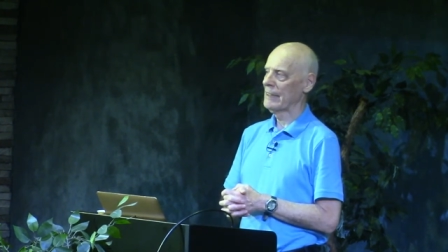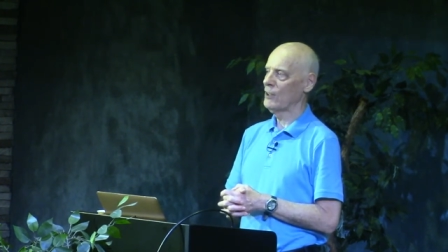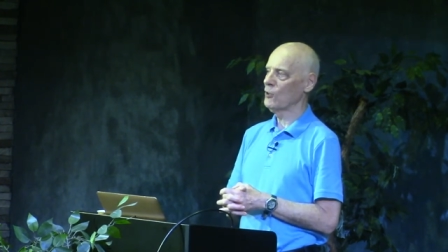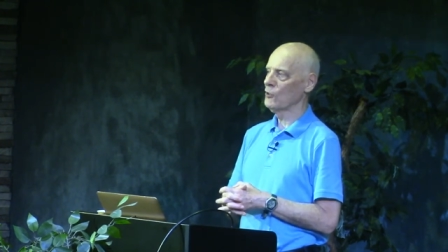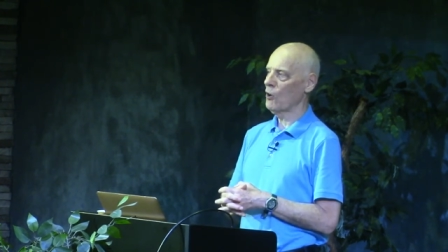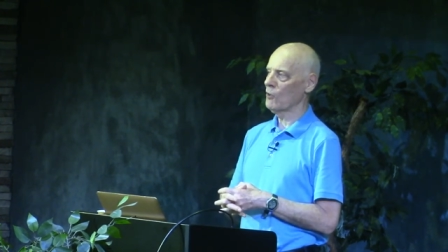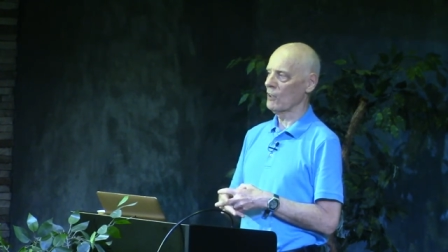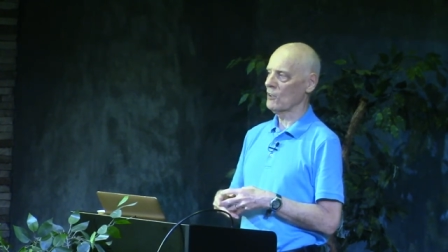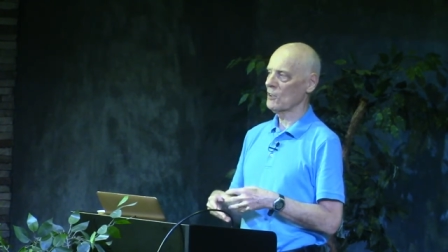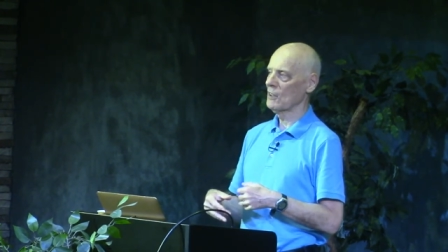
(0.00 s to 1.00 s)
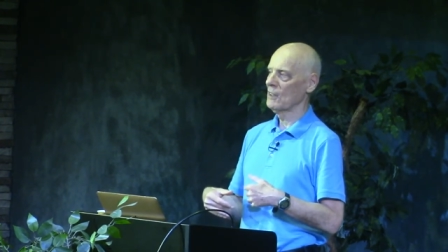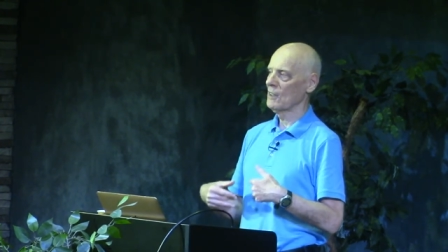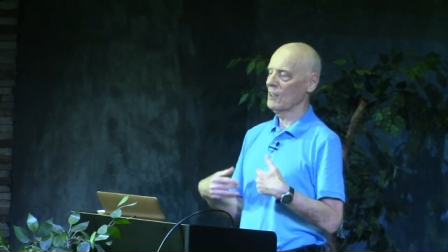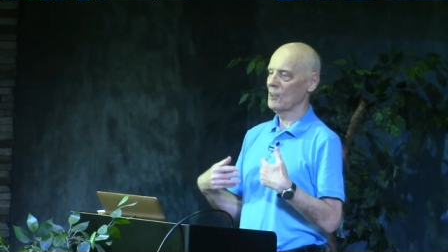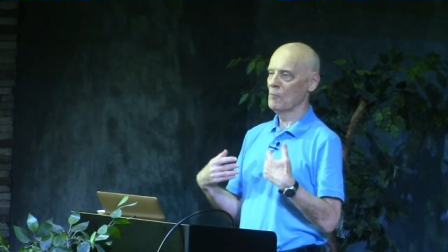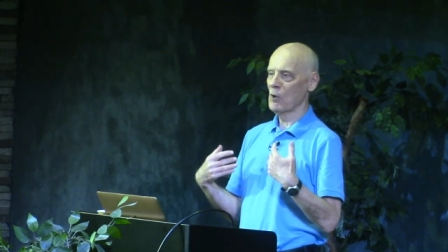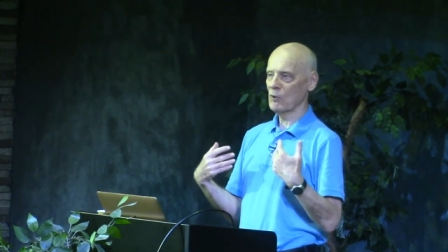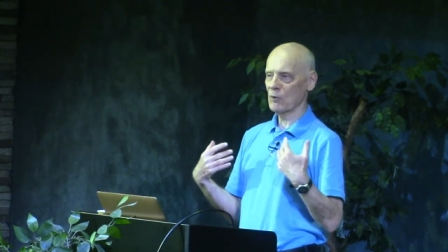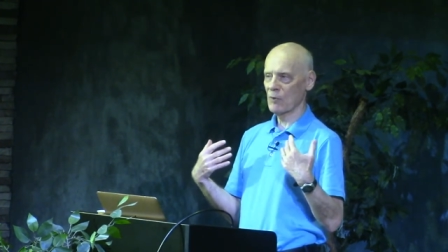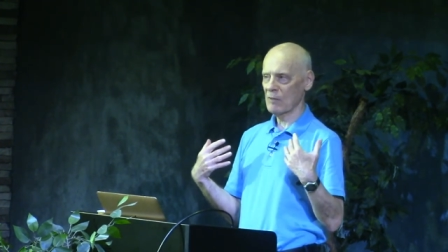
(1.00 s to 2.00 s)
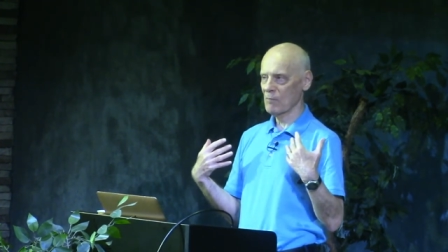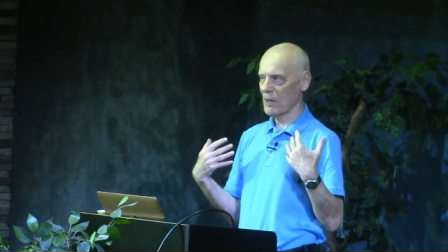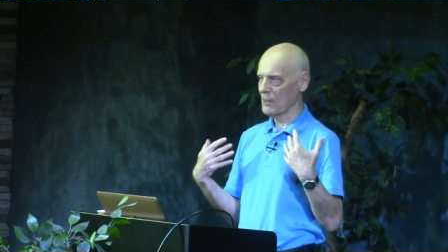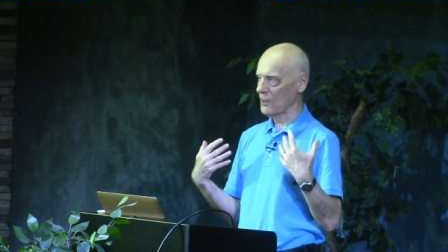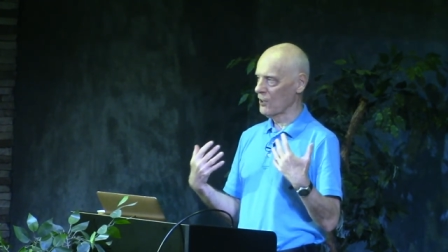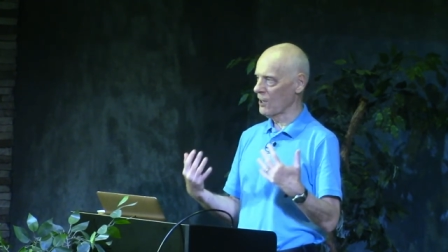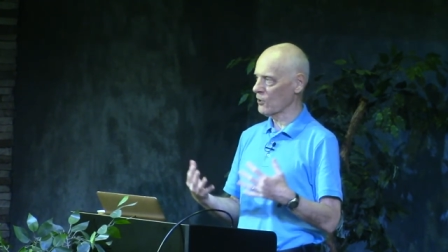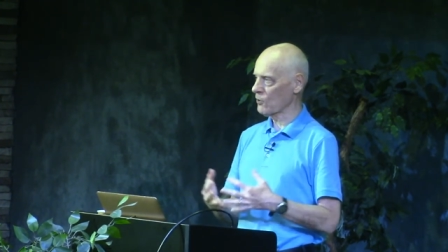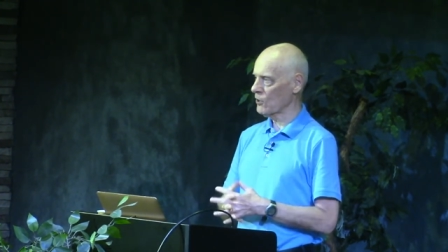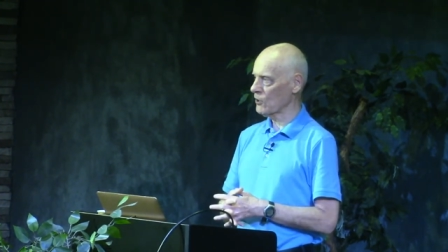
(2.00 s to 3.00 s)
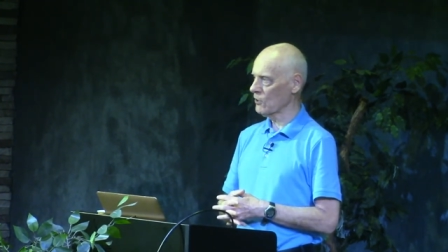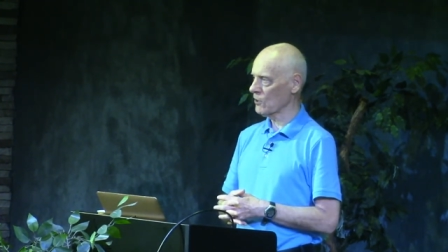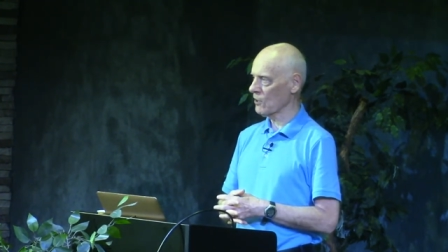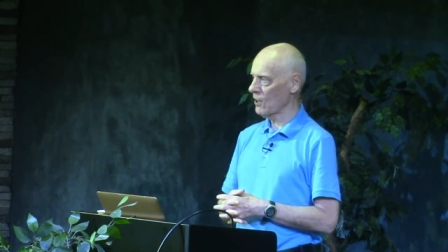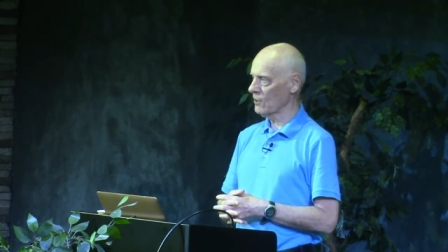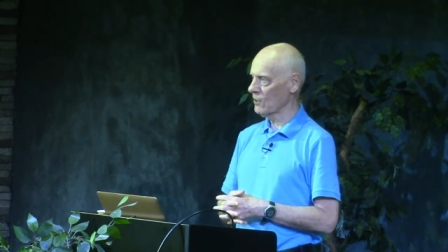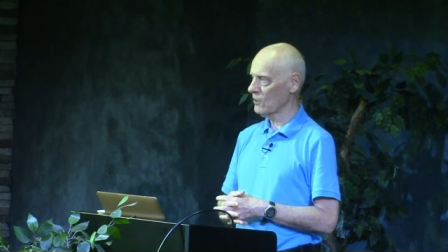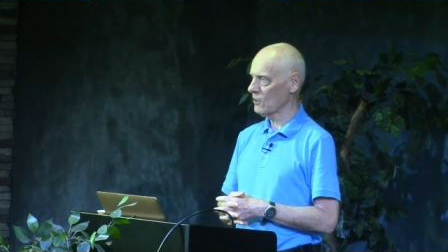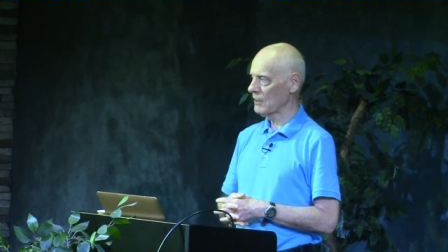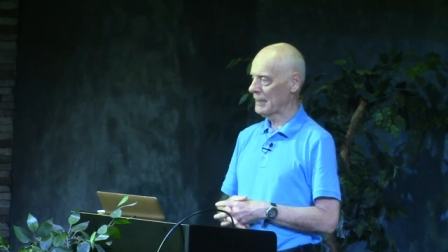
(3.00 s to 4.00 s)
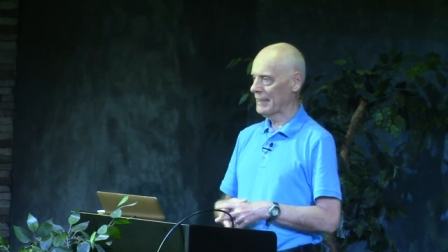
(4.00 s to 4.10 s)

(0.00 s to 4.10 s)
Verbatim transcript: you'll notice that the books written by the non-Christian scholars,